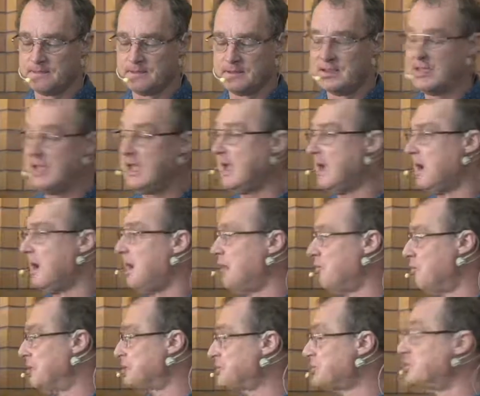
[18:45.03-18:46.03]
Our
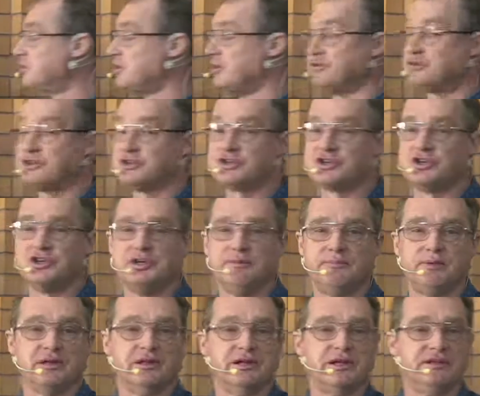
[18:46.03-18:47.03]
Western culture certainly
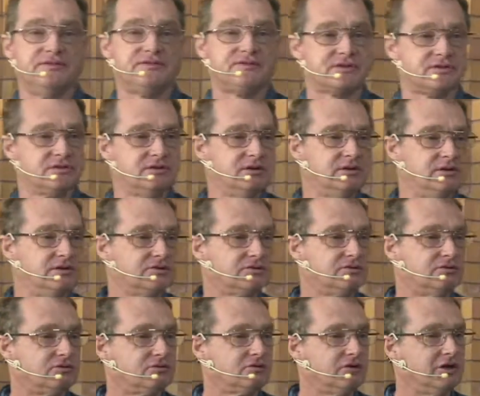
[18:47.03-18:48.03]
believes, it's
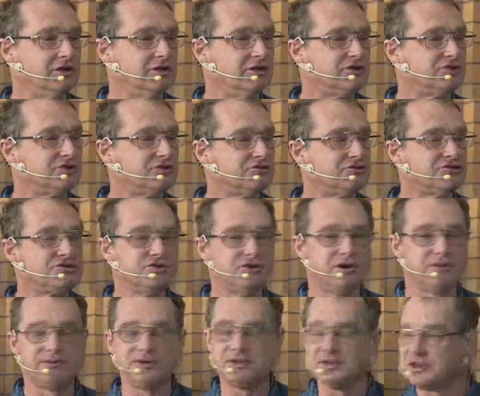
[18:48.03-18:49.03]
called chronological
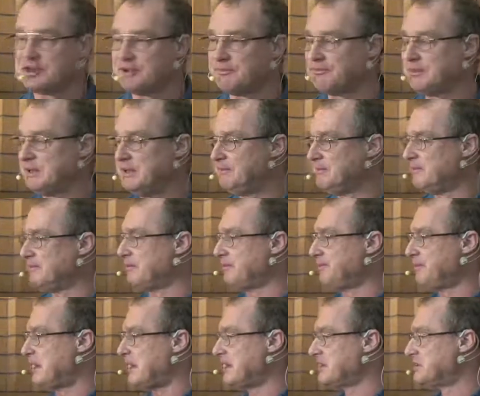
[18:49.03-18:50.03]
snobbery, that the people of the
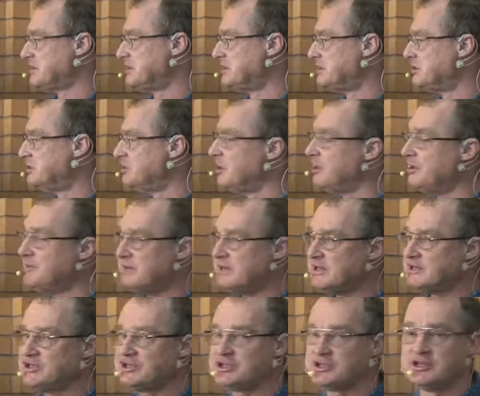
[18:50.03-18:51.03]
past didn't know
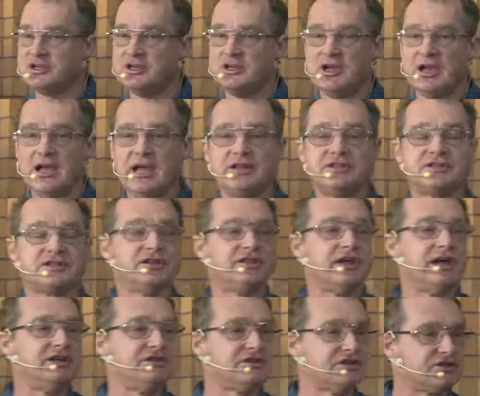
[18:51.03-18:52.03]
much, and so
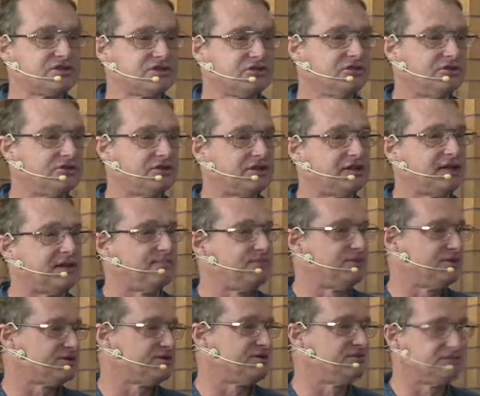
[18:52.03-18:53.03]
they just thought that that
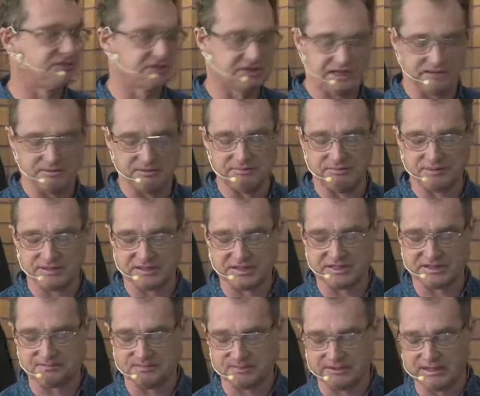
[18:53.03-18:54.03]
person was
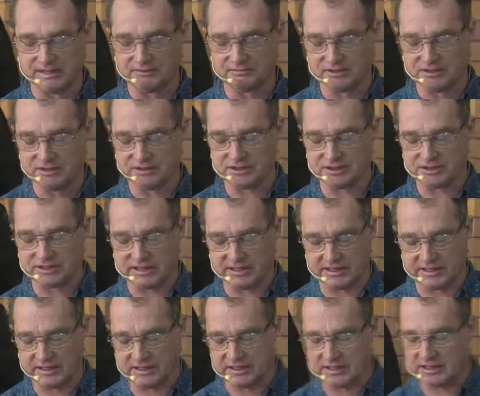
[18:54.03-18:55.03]
demon-possessed, but they really just had
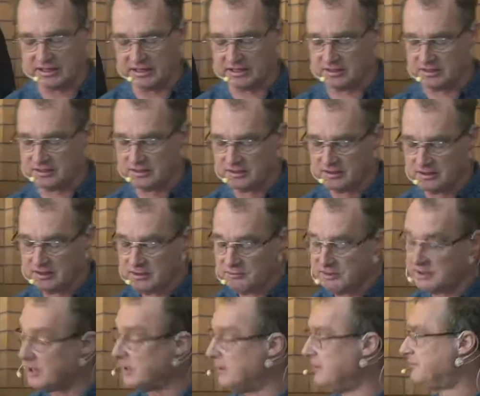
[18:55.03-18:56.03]
a headache.
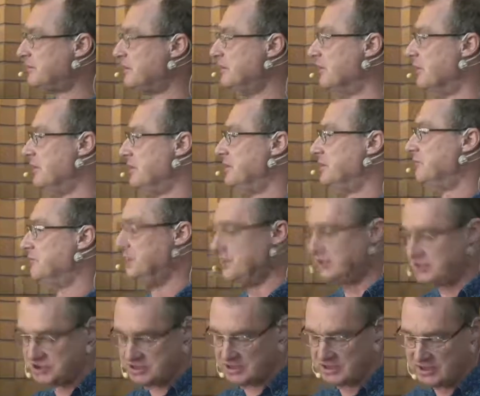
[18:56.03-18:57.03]
When I lived in Lightning Ridge,